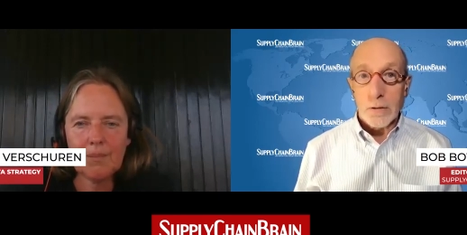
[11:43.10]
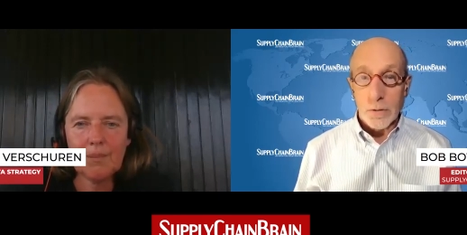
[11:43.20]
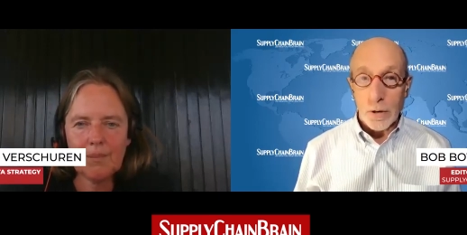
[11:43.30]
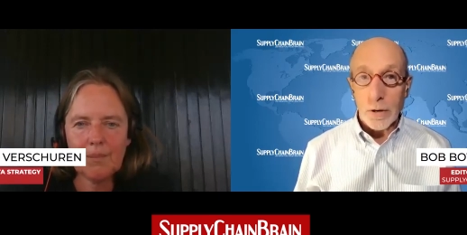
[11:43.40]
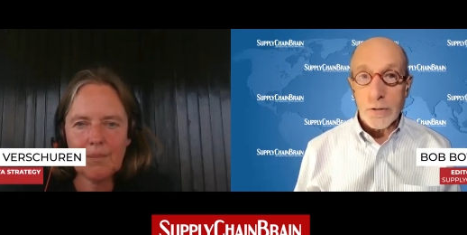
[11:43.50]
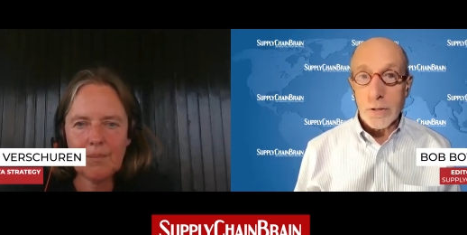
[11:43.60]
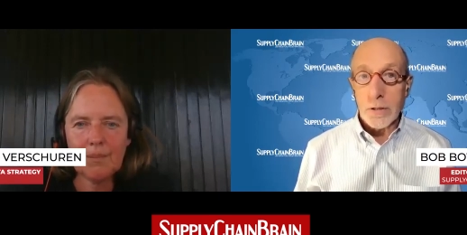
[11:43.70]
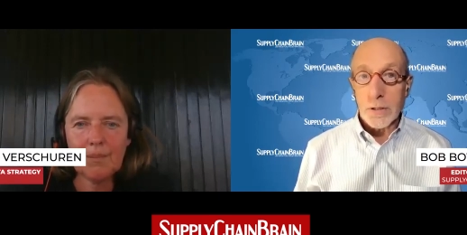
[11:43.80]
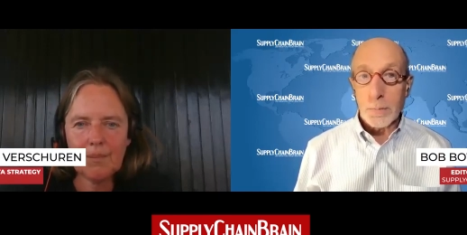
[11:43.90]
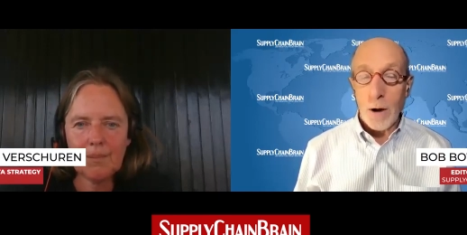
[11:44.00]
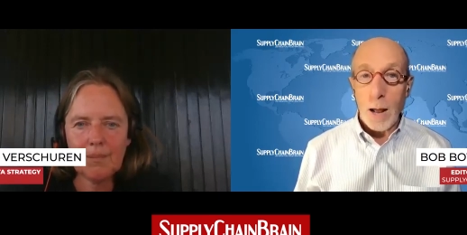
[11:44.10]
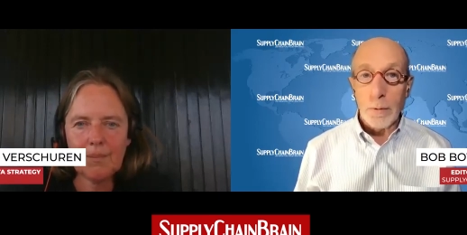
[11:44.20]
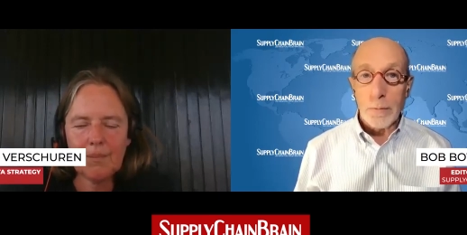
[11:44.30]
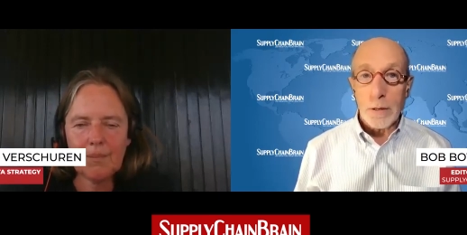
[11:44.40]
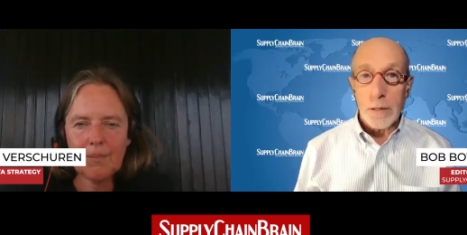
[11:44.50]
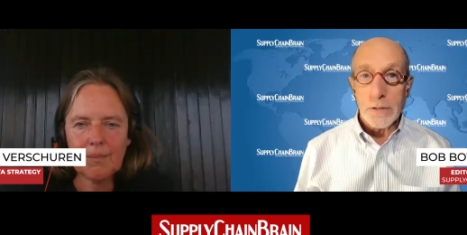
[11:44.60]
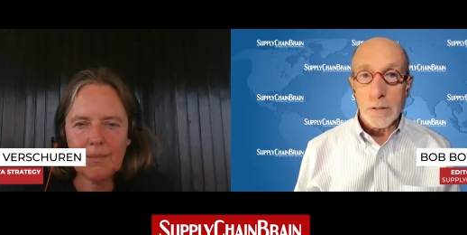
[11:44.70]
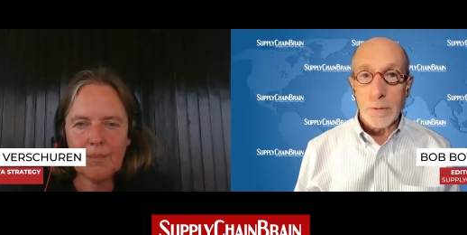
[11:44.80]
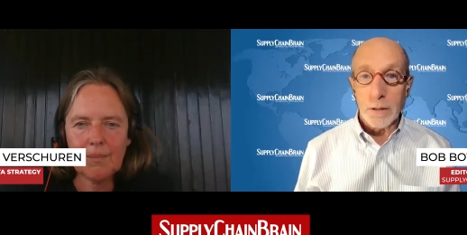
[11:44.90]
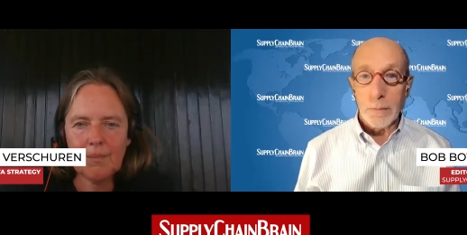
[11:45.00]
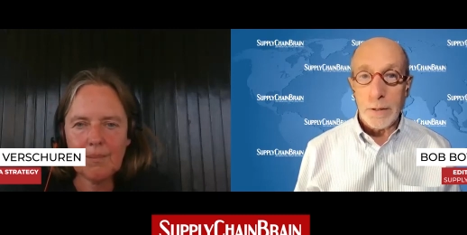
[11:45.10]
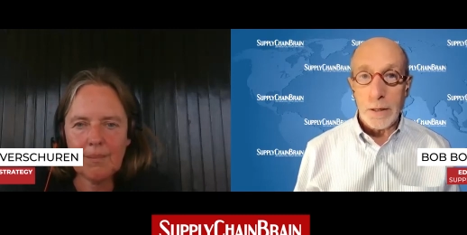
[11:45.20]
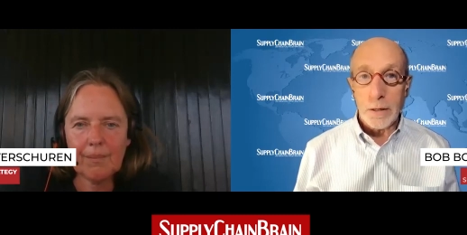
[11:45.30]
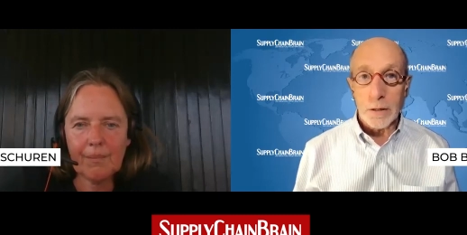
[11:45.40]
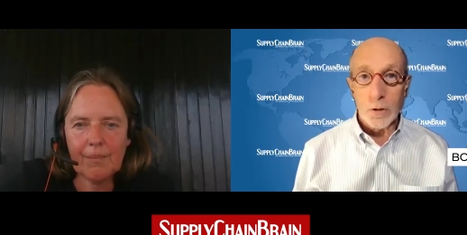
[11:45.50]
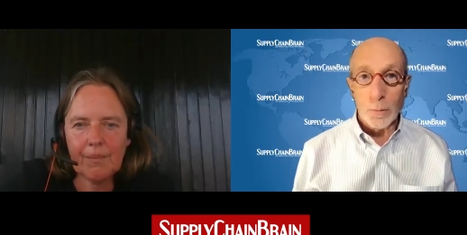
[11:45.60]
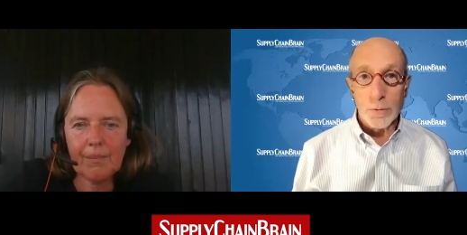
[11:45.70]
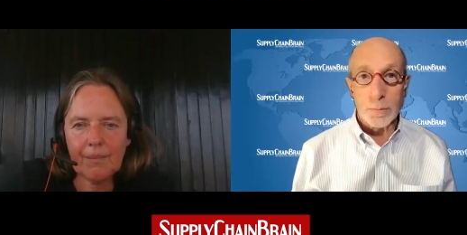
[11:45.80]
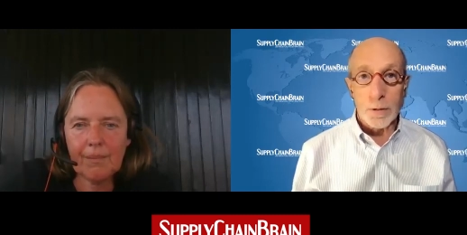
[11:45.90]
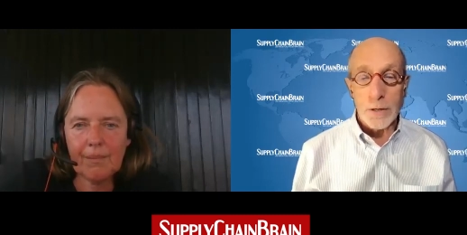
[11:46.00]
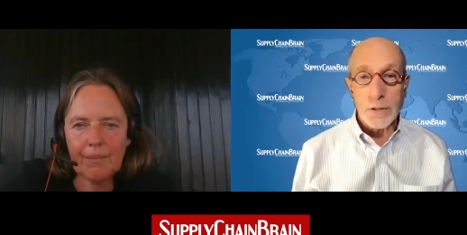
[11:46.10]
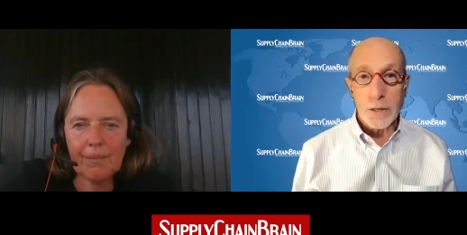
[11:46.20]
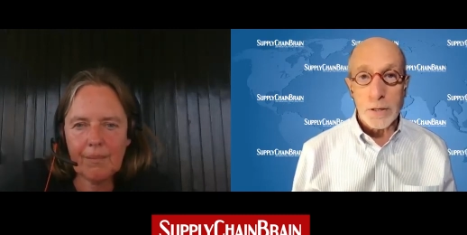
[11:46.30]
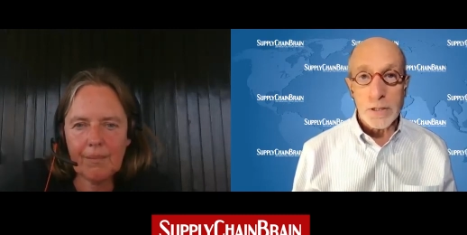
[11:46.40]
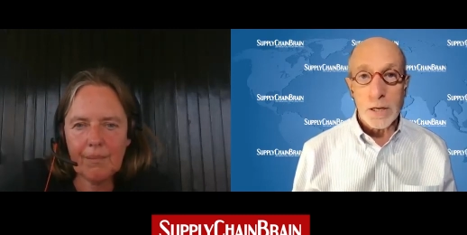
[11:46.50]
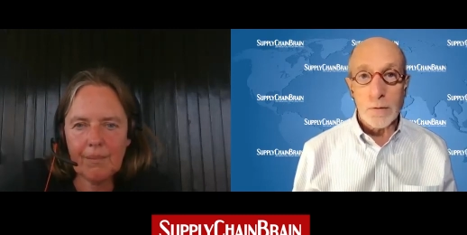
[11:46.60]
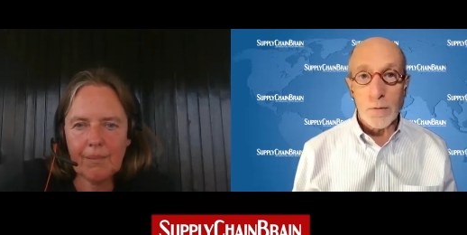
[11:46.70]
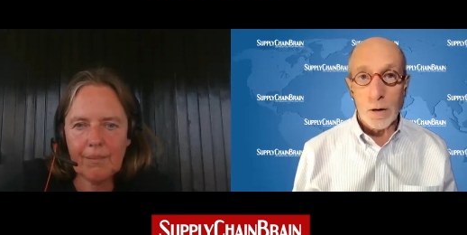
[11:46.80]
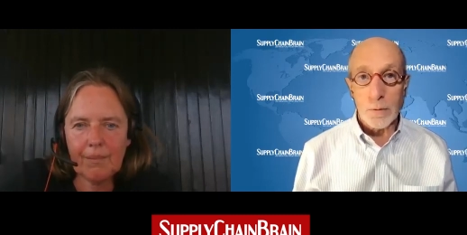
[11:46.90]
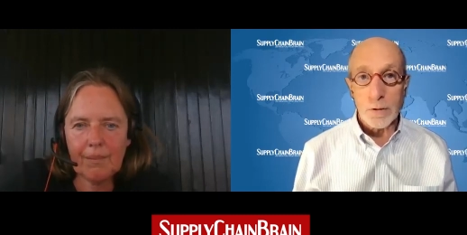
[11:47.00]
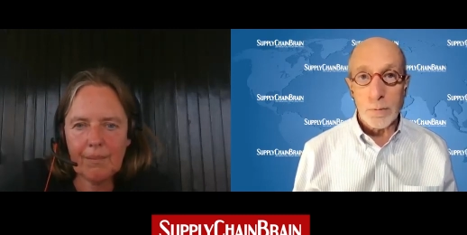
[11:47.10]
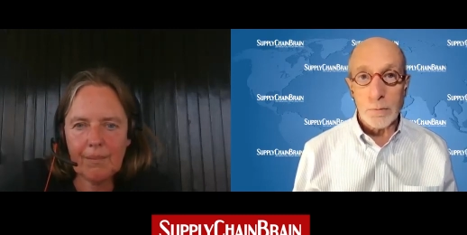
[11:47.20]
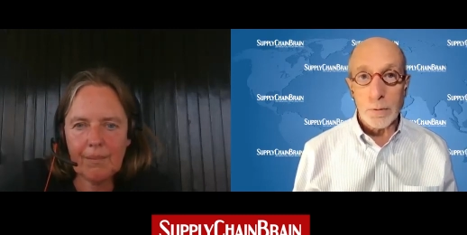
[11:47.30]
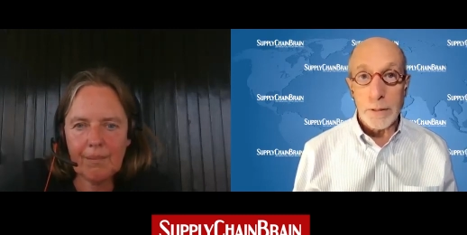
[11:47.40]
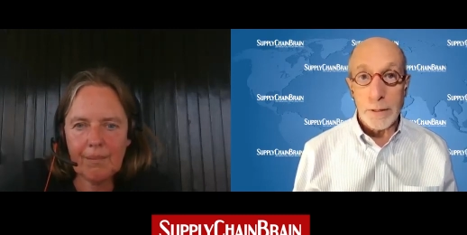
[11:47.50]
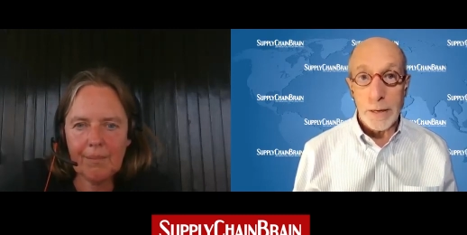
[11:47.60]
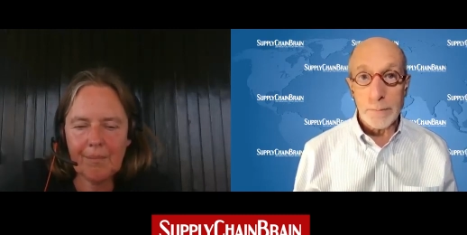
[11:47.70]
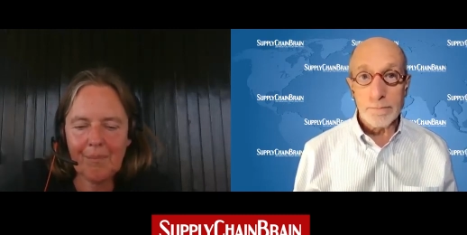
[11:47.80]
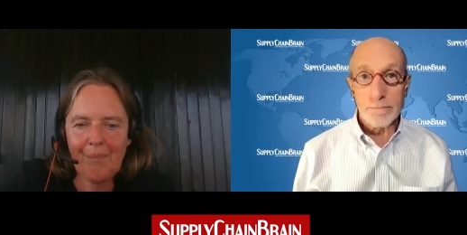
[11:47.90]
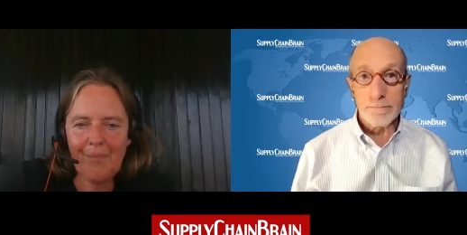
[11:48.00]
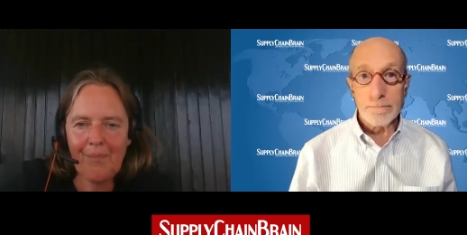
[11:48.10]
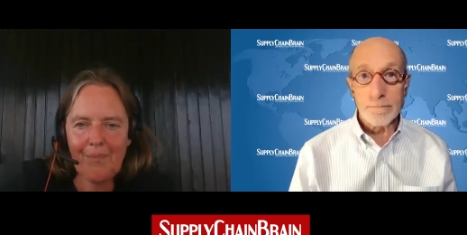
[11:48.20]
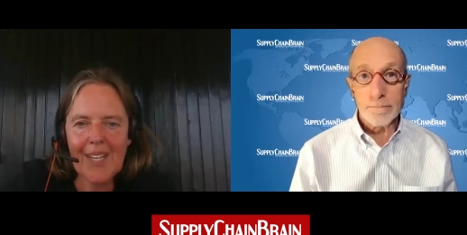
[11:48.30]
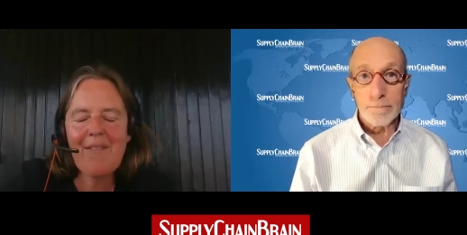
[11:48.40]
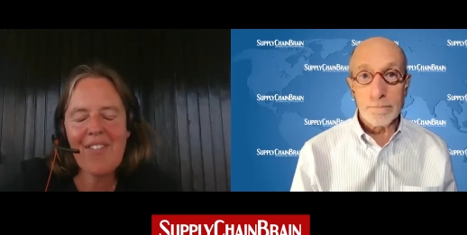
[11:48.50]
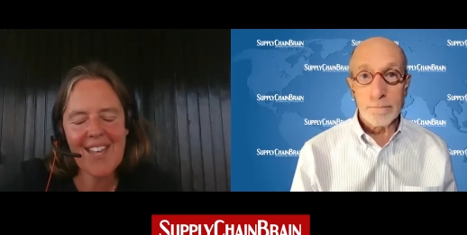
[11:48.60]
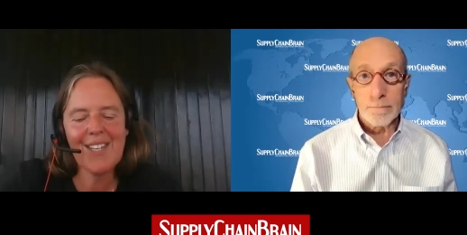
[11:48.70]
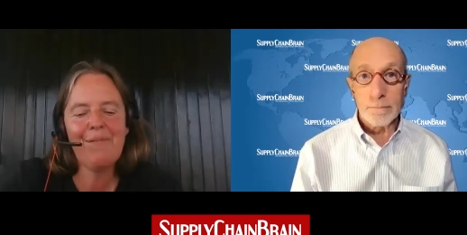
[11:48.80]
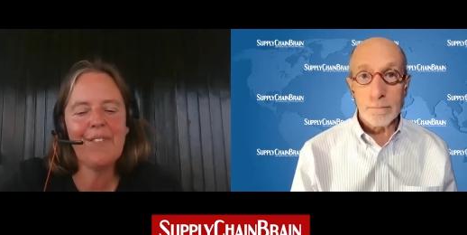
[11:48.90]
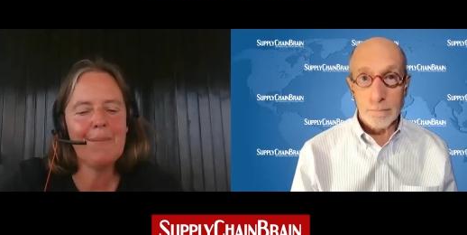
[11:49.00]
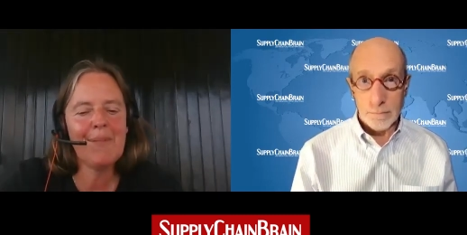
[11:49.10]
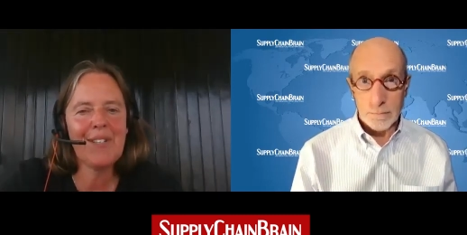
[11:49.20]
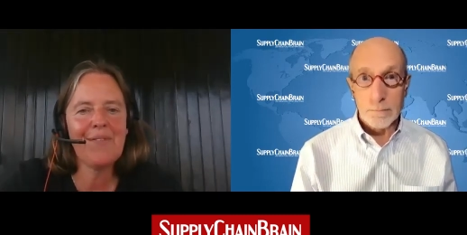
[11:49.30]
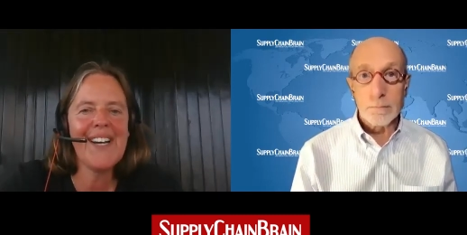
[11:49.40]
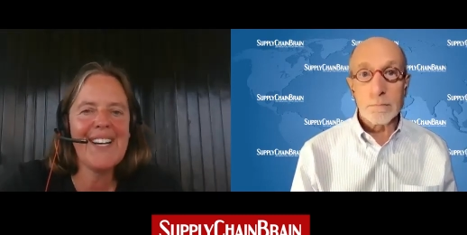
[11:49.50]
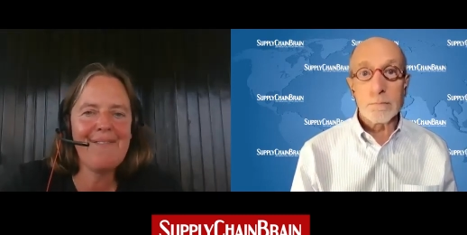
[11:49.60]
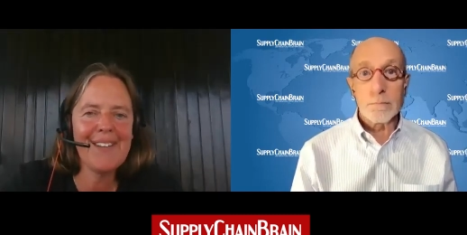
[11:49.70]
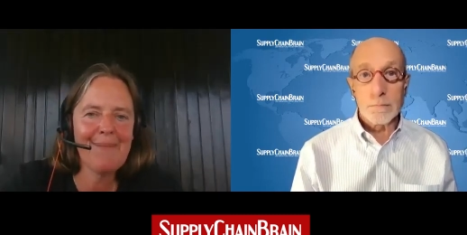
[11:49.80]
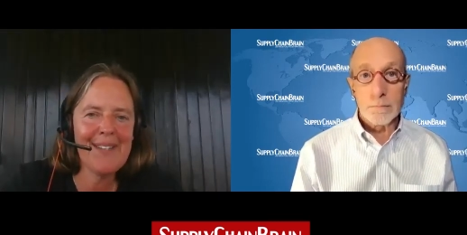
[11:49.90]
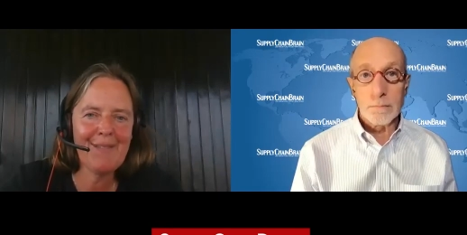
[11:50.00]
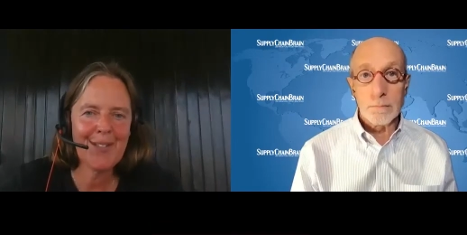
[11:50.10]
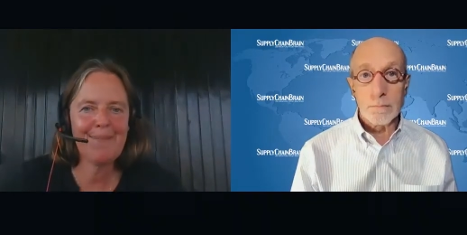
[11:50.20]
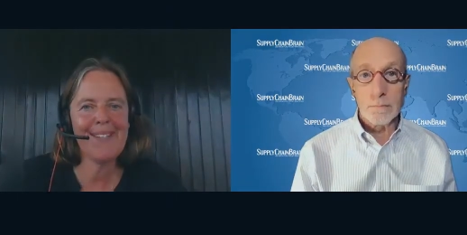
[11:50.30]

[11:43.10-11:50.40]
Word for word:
Speaker 1: scourge, to this problem that needs to be eliminated in global supply chains. Thank you very much for being with me today.
Speaker 2: Thank you very much for having me. It was a